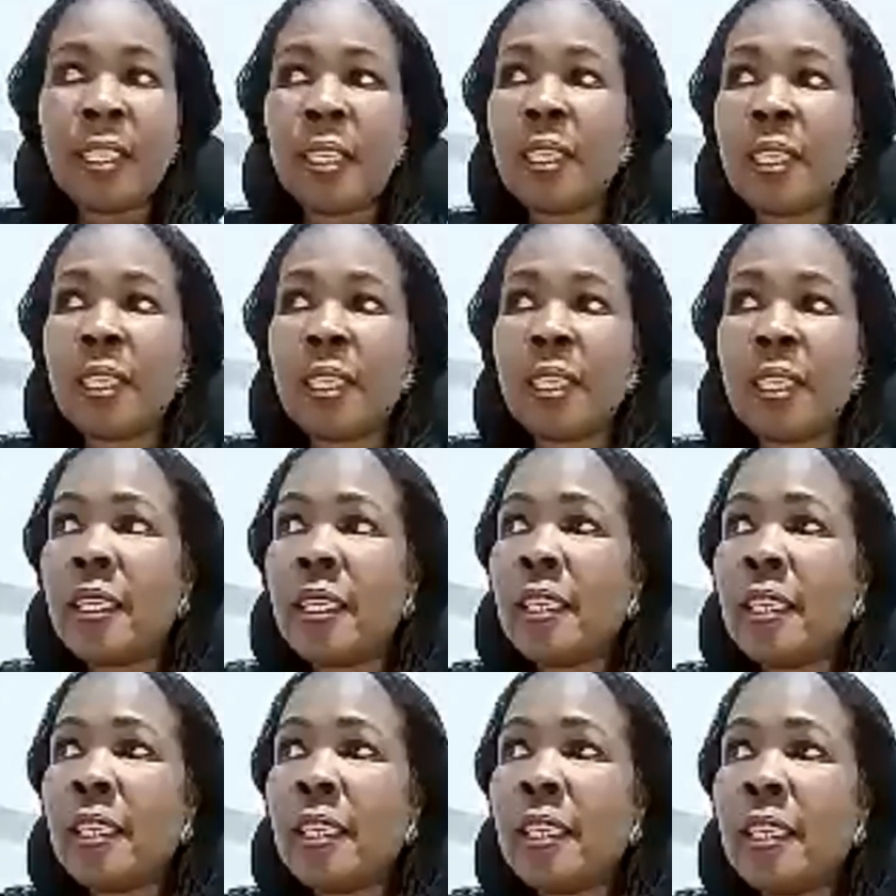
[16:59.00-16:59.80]

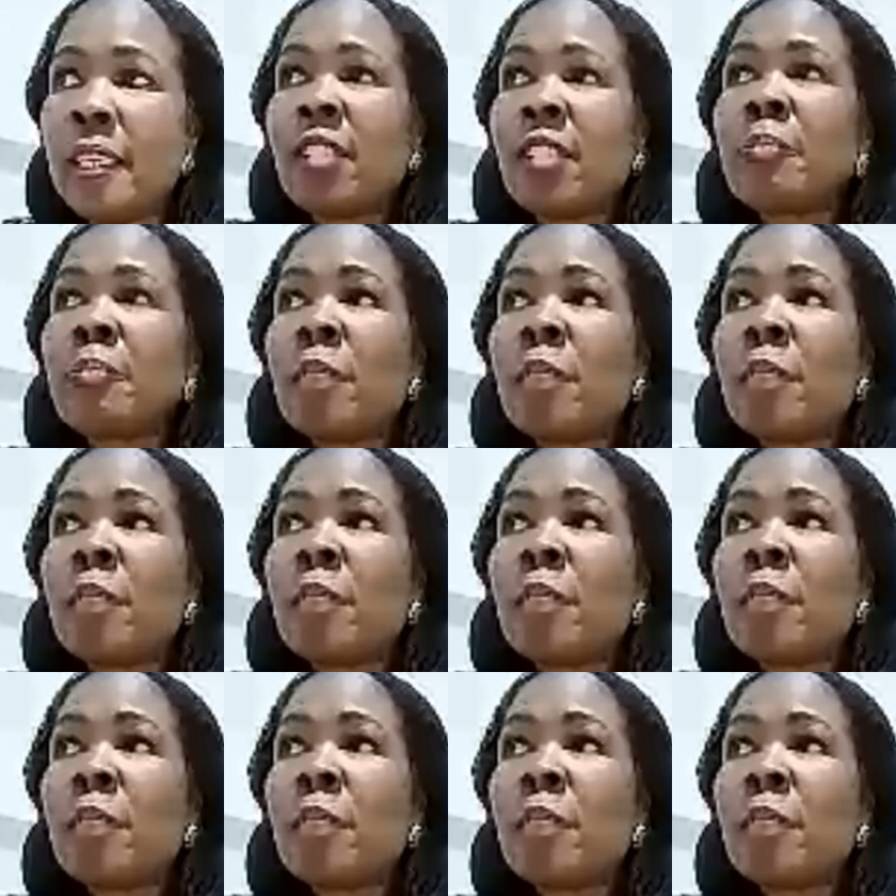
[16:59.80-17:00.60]
Uh,
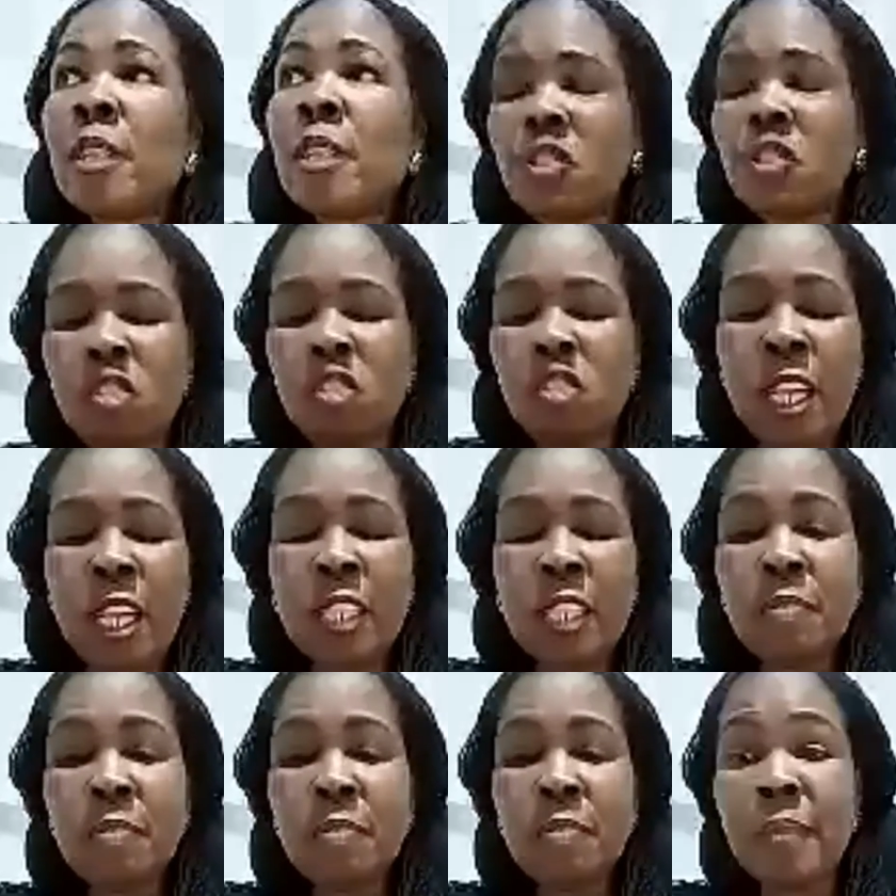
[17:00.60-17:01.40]
the
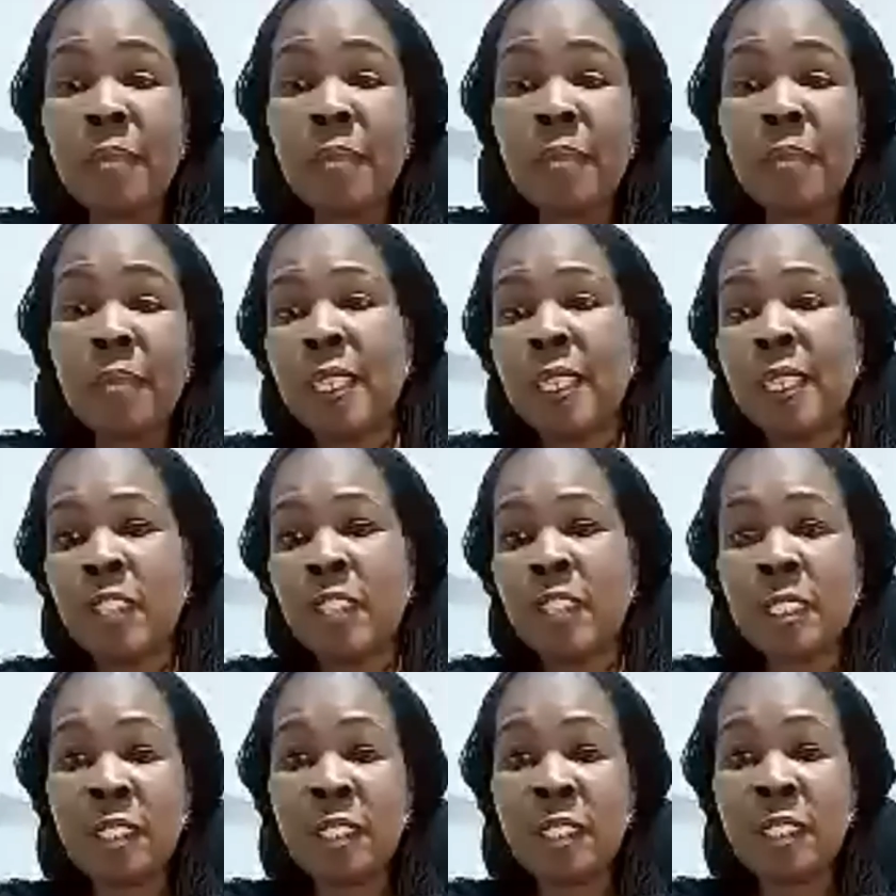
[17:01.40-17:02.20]
project was
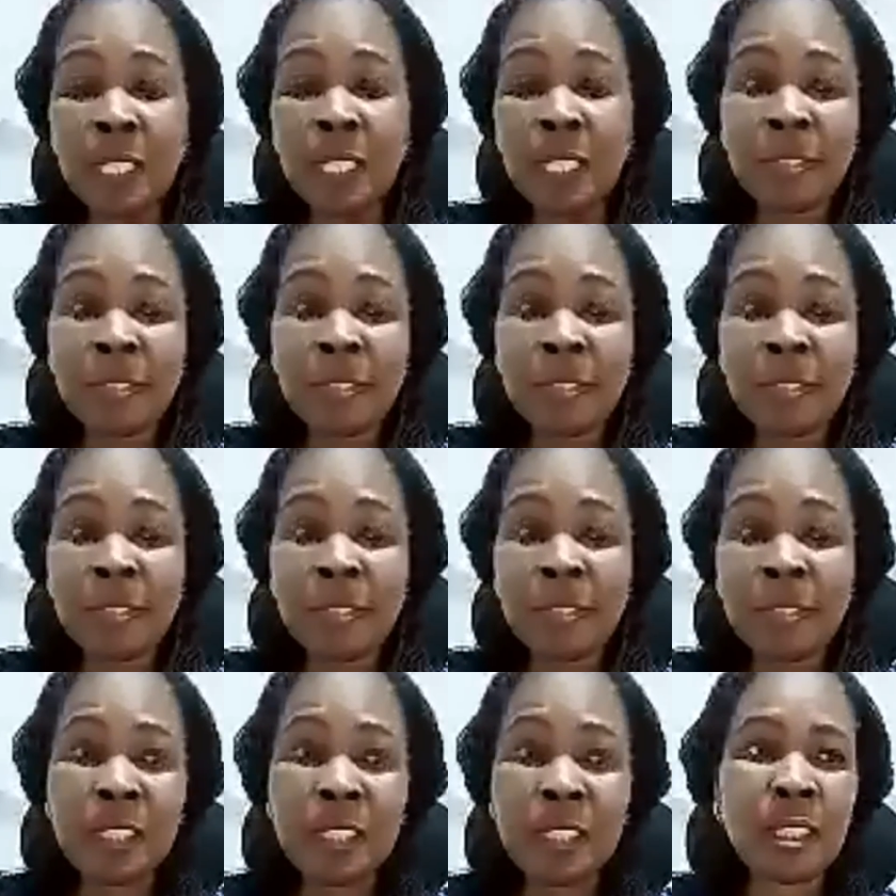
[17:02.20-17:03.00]
run by the Ghana
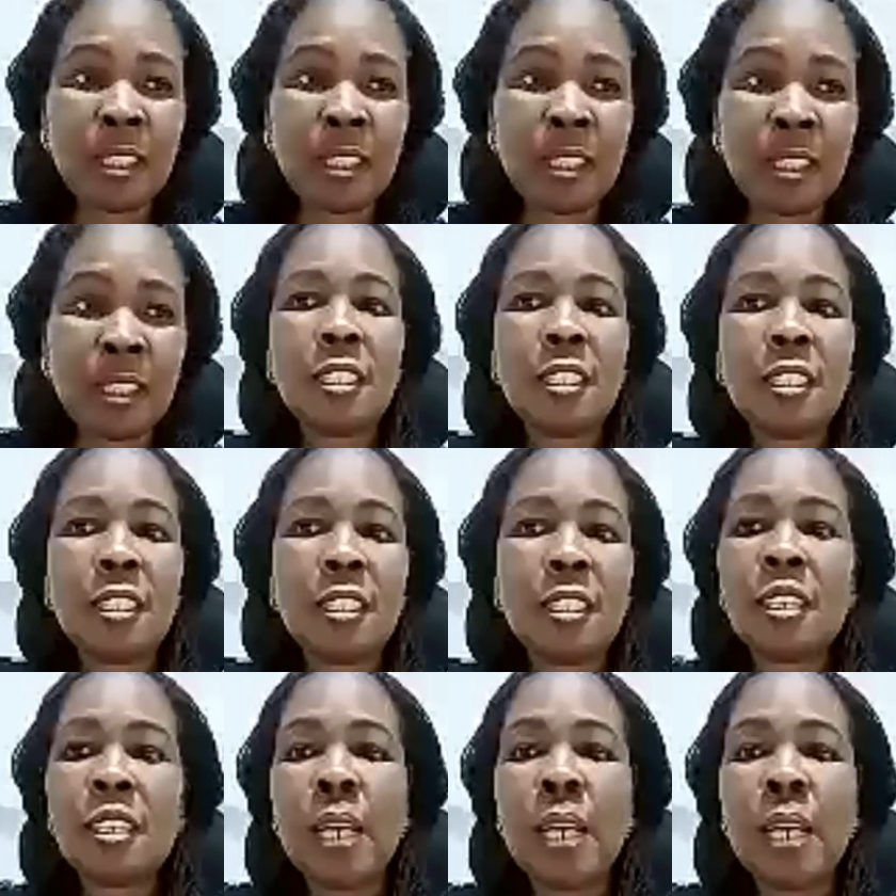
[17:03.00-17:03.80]
Education
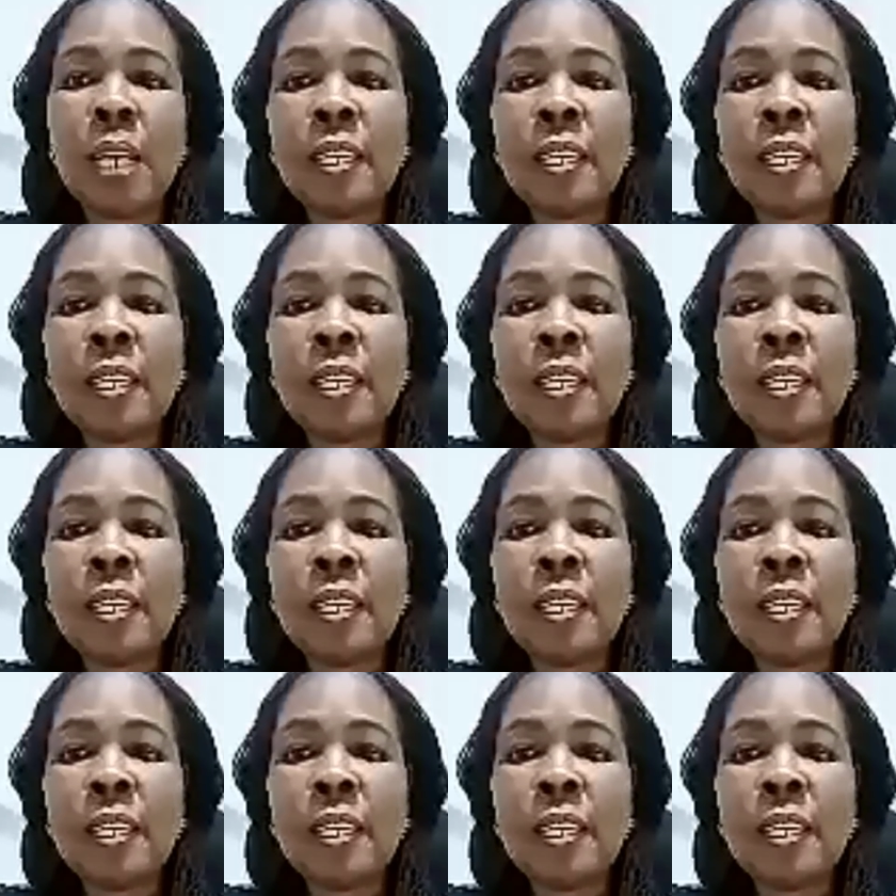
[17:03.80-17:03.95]
Service,